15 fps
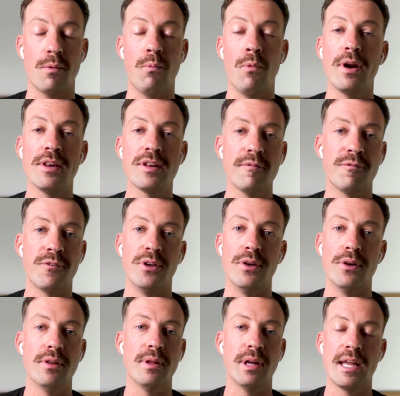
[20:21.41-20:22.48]
What is it for
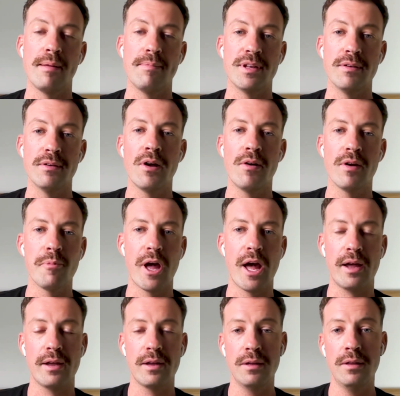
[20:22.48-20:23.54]
you that keeps you going
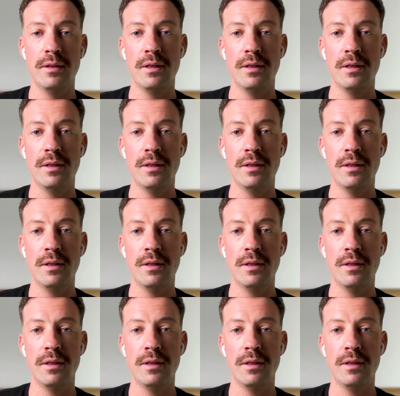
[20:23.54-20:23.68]
back?